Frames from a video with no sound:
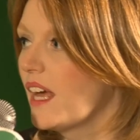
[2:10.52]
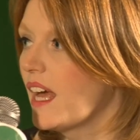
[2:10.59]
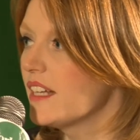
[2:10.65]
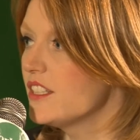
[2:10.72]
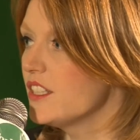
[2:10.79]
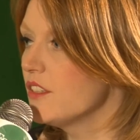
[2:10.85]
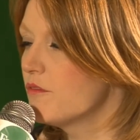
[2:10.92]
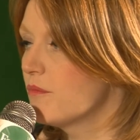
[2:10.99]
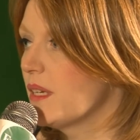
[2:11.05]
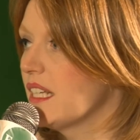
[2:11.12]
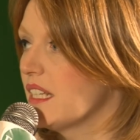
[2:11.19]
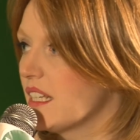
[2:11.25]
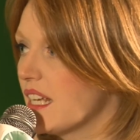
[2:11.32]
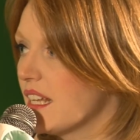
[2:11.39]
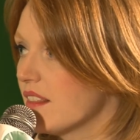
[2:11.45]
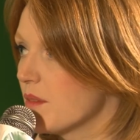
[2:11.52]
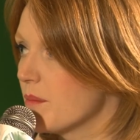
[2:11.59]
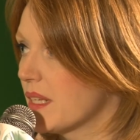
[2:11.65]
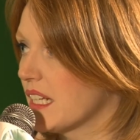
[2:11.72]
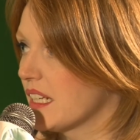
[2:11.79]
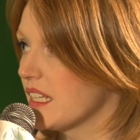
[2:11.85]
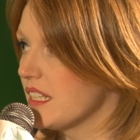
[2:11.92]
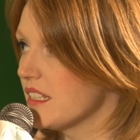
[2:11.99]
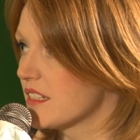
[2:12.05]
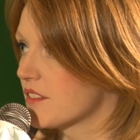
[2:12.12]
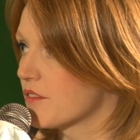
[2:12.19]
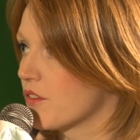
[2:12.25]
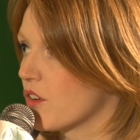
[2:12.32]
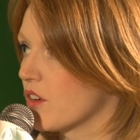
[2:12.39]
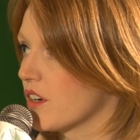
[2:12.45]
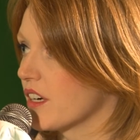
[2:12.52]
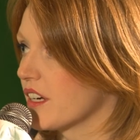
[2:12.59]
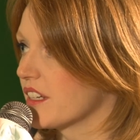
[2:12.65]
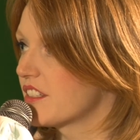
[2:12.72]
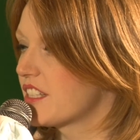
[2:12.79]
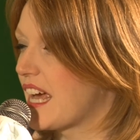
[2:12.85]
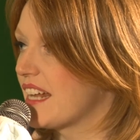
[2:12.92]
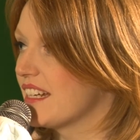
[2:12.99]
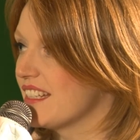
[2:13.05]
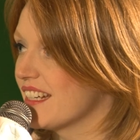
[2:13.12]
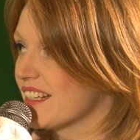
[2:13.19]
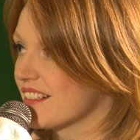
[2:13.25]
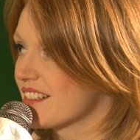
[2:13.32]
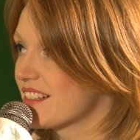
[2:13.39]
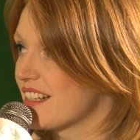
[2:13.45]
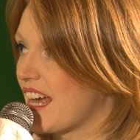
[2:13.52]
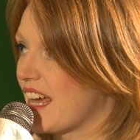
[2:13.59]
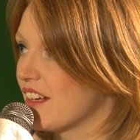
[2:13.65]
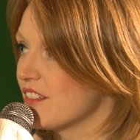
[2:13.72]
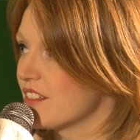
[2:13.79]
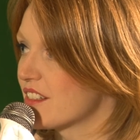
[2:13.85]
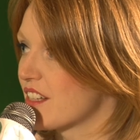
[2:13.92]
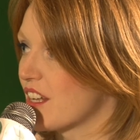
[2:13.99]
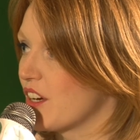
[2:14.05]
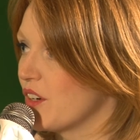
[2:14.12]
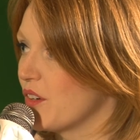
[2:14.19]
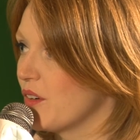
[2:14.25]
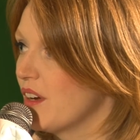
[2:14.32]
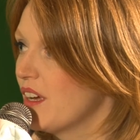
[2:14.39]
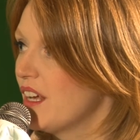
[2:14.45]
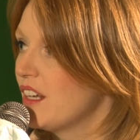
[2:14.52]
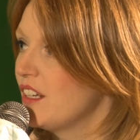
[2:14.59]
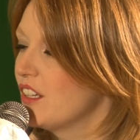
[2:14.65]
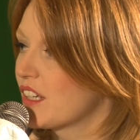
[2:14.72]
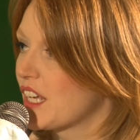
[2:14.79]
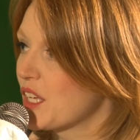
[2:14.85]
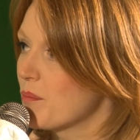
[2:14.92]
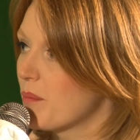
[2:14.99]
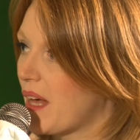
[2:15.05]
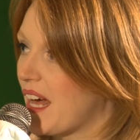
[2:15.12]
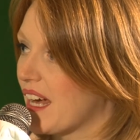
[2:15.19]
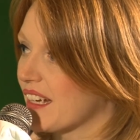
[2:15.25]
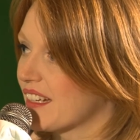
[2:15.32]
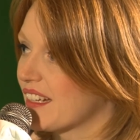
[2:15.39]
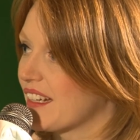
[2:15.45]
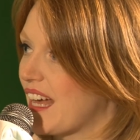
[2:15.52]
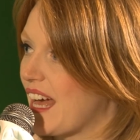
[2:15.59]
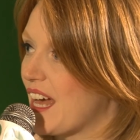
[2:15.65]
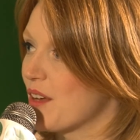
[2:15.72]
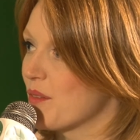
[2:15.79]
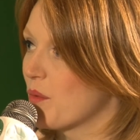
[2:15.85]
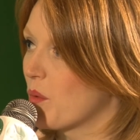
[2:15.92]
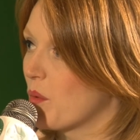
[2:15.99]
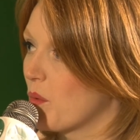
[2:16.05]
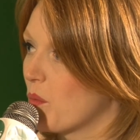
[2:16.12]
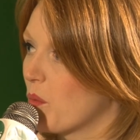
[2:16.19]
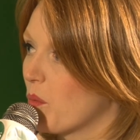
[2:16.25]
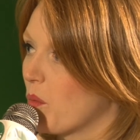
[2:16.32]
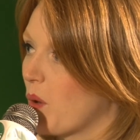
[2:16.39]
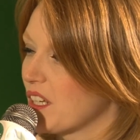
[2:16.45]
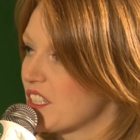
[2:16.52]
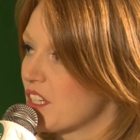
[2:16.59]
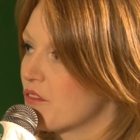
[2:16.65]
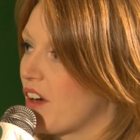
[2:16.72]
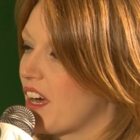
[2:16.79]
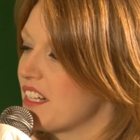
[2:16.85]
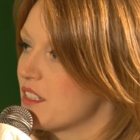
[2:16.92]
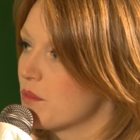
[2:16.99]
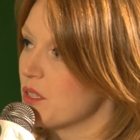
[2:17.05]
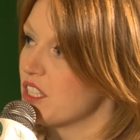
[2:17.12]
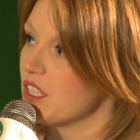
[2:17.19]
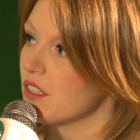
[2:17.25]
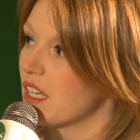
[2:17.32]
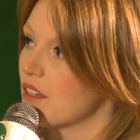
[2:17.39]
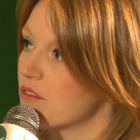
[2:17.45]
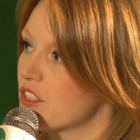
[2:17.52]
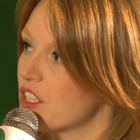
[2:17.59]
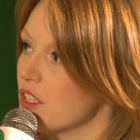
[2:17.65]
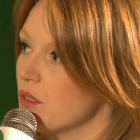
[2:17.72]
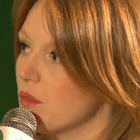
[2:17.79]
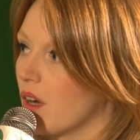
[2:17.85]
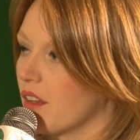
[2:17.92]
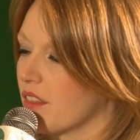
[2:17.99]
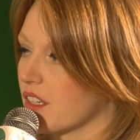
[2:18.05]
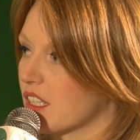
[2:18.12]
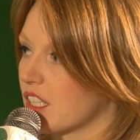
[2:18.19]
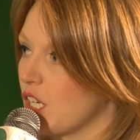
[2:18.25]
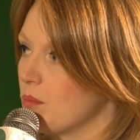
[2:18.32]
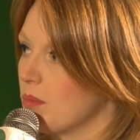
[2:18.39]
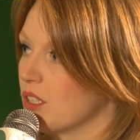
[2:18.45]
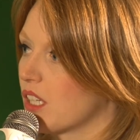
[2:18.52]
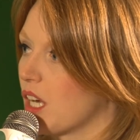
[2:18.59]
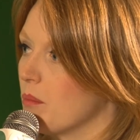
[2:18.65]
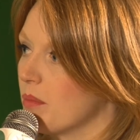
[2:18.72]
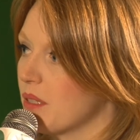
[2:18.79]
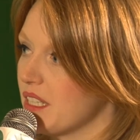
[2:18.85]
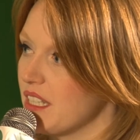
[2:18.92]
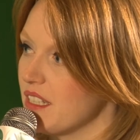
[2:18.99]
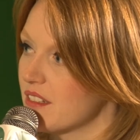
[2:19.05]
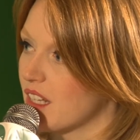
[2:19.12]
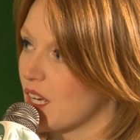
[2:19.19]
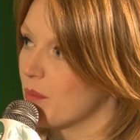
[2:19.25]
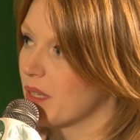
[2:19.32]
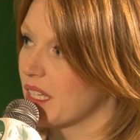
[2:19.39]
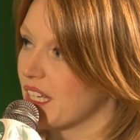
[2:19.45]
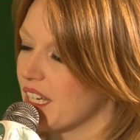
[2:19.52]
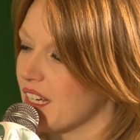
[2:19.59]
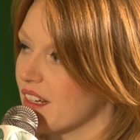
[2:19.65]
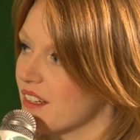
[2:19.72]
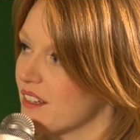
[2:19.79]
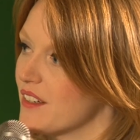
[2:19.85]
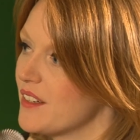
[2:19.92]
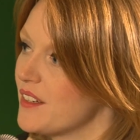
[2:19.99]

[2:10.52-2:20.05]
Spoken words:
And you've been in the Middle East for 10 years now. So looking back, what advice would you give to other global companies coming here?